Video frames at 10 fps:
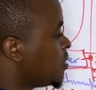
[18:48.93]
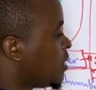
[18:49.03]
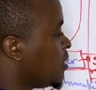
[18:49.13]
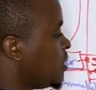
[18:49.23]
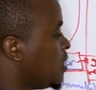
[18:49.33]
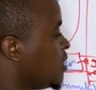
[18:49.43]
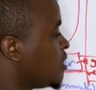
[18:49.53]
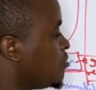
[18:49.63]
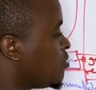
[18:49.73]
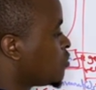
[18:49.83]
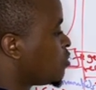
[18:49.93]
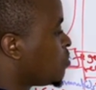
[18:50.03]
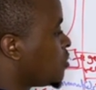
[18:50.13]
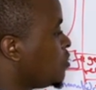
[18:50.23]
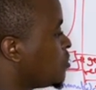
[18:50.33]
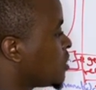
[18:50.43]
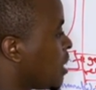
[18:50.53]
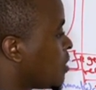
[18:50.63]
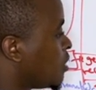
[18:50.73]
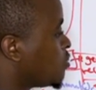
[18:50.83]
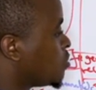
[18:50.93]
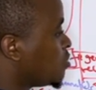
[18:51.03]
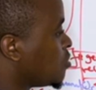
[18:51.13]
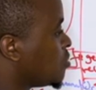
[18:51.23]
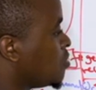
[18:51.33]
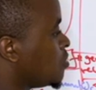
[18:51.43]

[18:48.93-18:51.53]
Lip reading: At the end, it will also produce other 2